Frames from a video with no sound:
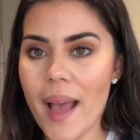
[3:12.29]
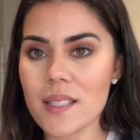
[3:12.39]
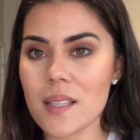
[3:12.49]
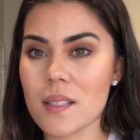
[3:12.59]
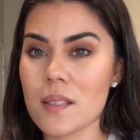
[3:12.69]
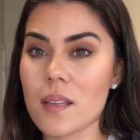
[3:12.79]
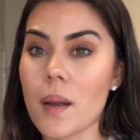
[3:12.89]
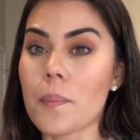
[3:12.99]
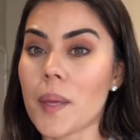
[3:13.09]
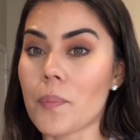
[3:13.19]
acids is going
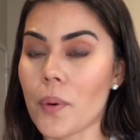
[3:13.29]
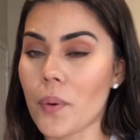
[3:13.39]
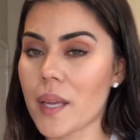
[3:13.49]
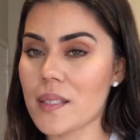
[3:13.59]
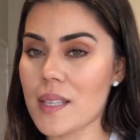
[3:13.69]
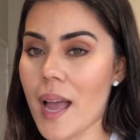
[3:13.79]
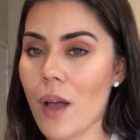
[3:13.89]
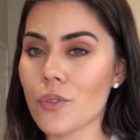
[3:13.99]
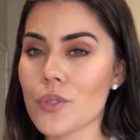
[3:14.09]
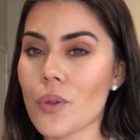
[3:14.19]
to be broken
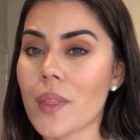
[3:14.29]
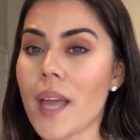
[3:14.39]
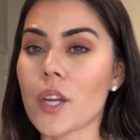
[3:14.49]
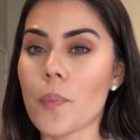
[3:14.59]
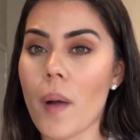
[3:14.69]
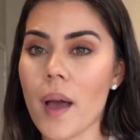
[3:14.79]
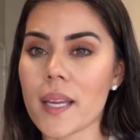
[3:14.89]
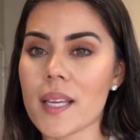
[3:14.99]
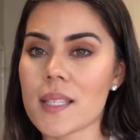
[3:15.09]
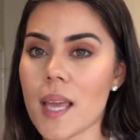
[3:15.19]
down so that your
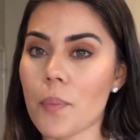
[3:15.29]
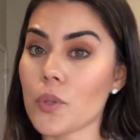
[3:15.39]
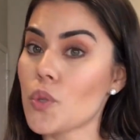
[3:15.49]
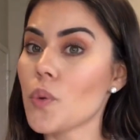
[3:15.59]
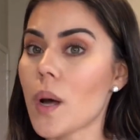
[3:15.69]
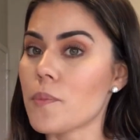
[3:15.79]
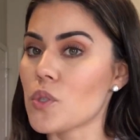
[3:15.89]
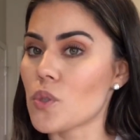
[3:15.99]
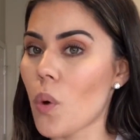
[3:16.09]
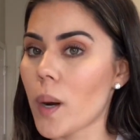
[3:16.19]
body is able to
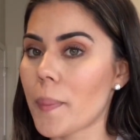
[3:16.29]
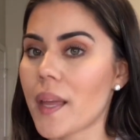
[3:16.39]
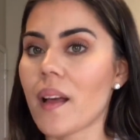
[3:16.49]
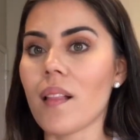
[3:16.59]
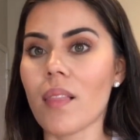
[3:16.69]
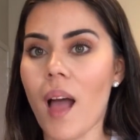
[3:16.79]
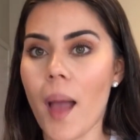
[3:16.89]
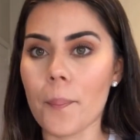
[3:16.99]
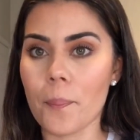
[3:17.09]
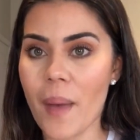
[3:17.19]
absorb it a
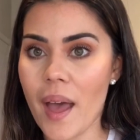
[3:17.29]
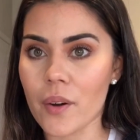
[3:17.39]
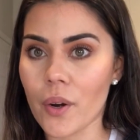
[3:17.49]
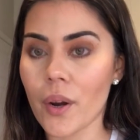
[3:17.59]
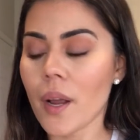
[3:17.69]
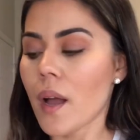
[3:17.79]
lot better.